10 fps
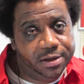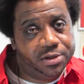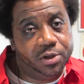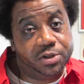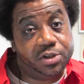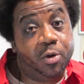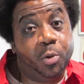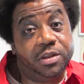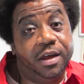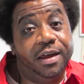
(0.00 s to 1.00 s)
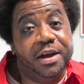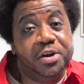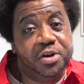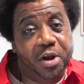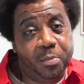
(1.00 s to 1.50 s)
So let's start with
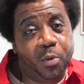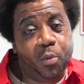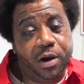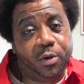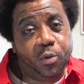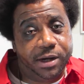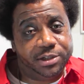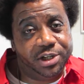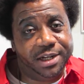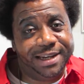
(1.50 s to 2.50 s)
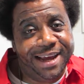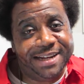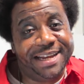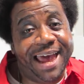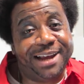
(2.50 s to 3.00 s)
the number 1 question
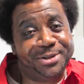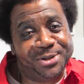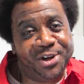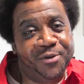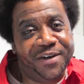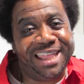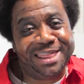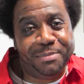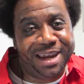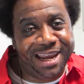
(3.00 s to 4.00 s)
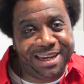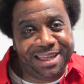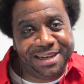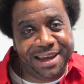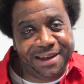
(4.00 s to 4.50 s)
to ask yourself at the beginning
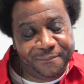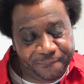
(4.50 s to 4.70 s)
of the day.